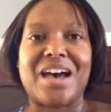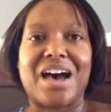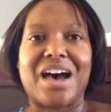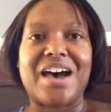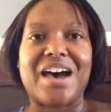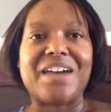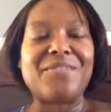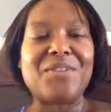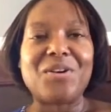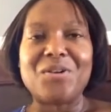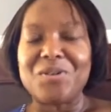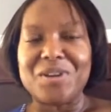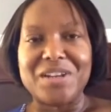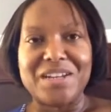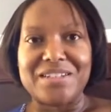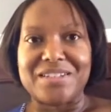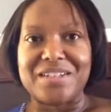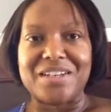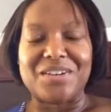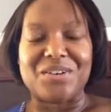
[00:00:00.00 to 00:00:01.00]
I've
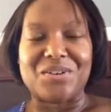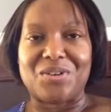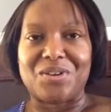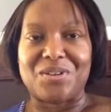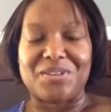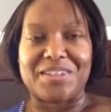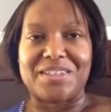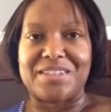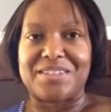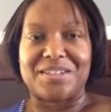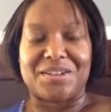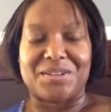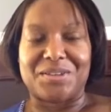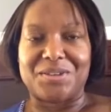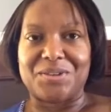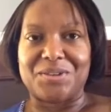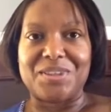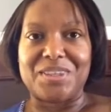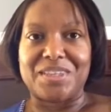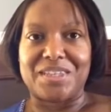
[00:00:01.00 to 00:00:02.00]
already done all these
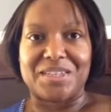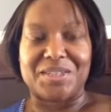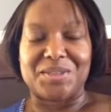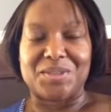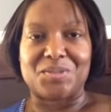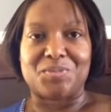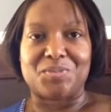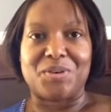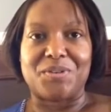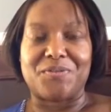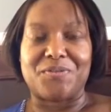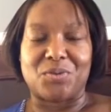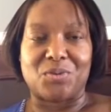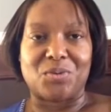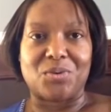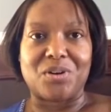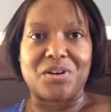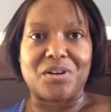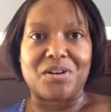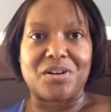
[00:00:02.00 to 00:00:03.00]
other things
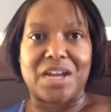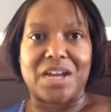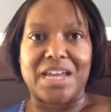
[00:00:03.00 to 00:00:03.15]
before.